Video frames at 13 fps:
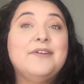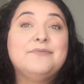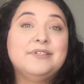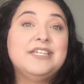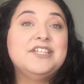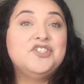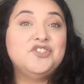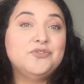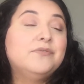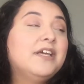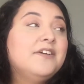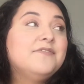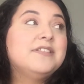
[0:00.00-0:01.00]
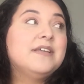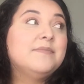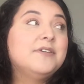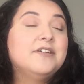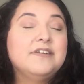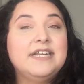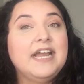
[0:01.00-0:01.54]
I really do love some
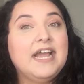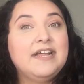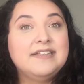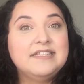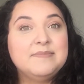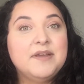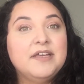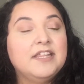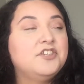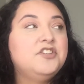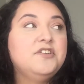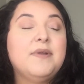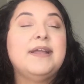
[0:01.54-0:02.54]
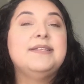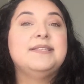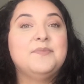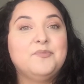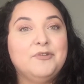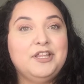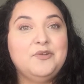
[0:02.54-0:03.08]
Karina Halley smut, like she writes
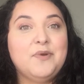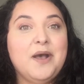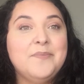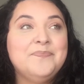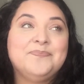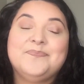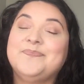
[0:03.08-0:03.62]
them really well,